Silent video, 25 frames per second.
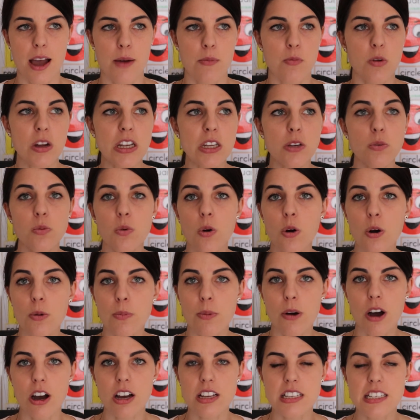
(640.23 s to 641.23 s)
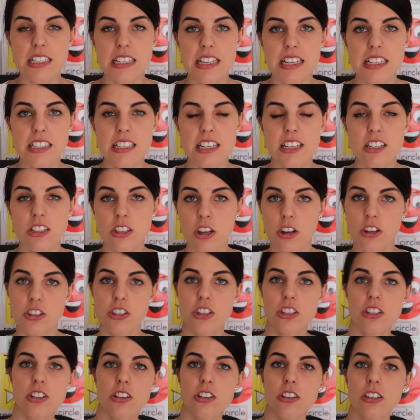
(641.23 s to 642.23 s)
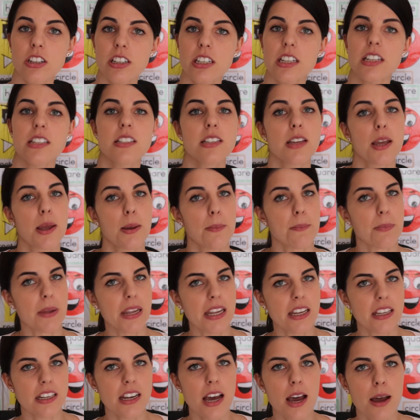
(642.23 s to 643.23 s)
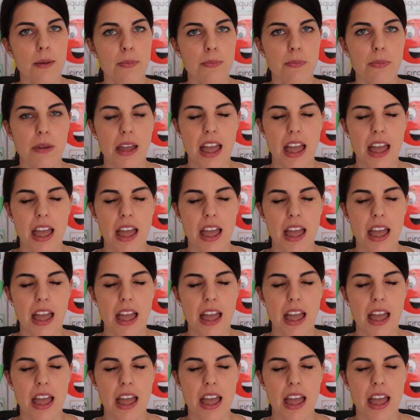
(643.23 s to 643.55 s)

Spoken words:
When you walk past litter, don't just look at it, pick it up.